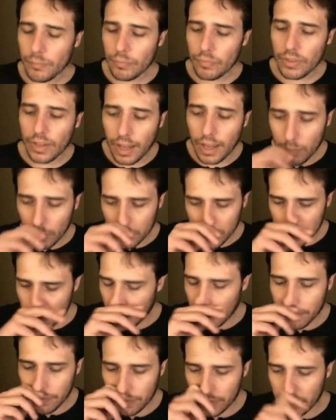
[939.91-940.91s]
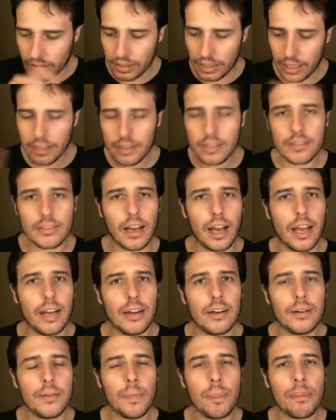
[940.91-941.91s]
And what you have here on the other side,
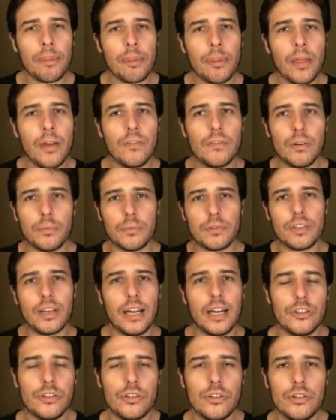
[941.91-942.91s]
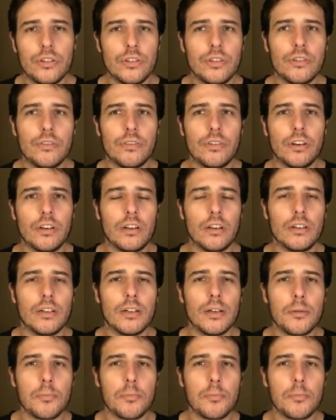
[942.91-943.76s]
from Sag to Virgo,